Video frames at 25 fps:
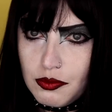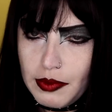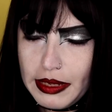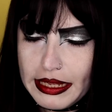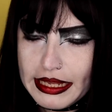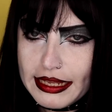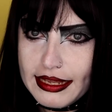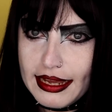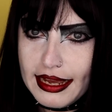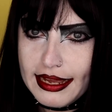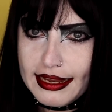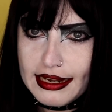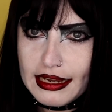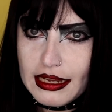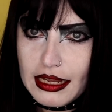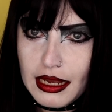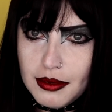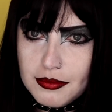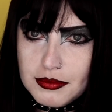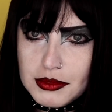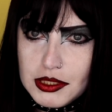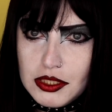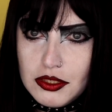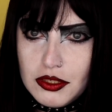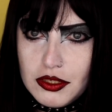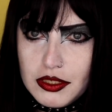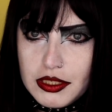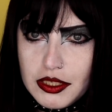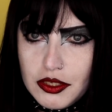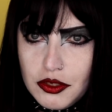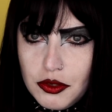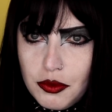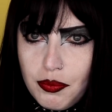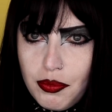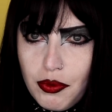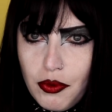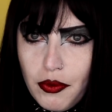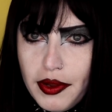wig kind of comes to a
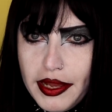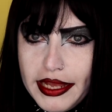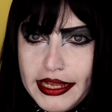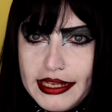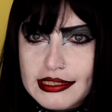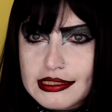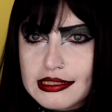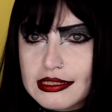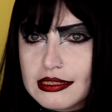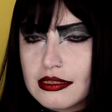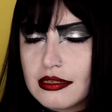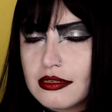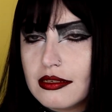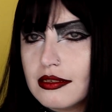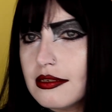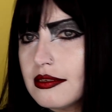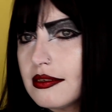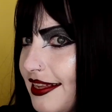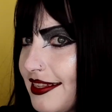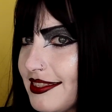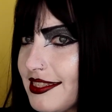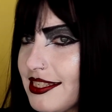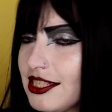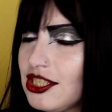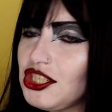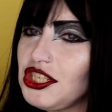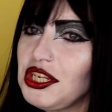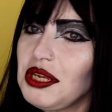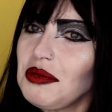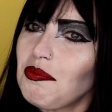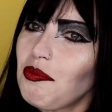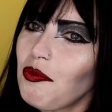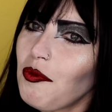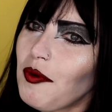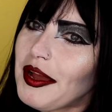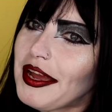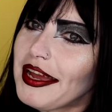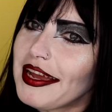little point. It's a cheap
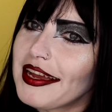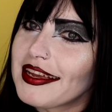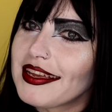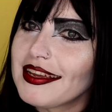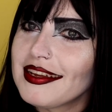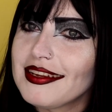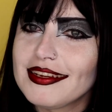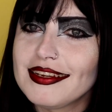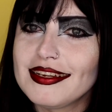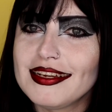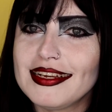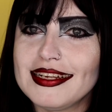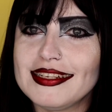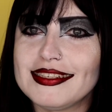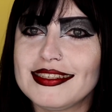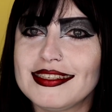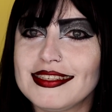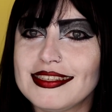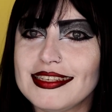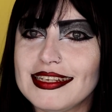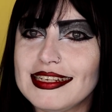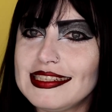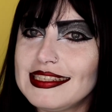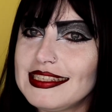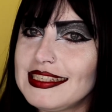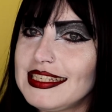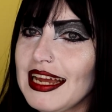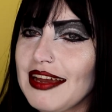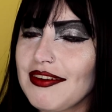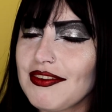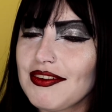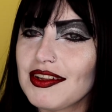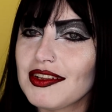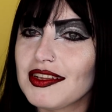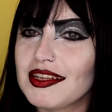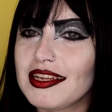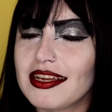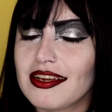wig. It's
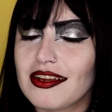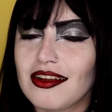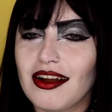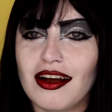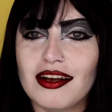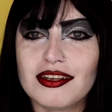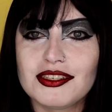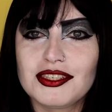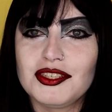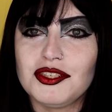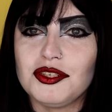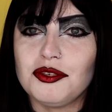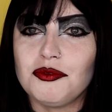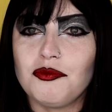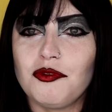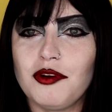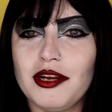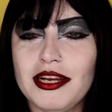definitely a costume